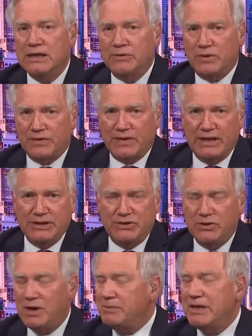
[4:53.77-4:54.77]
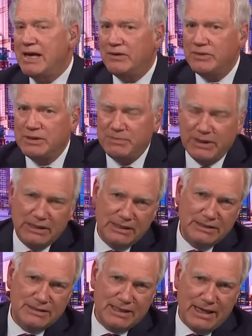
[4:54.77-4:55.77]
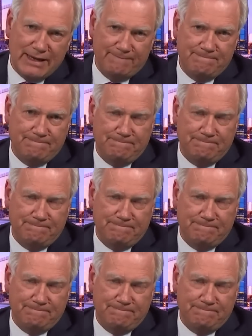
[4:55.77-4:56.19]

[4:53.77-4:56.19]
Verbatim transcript: and what they do. I mean, how independent is that?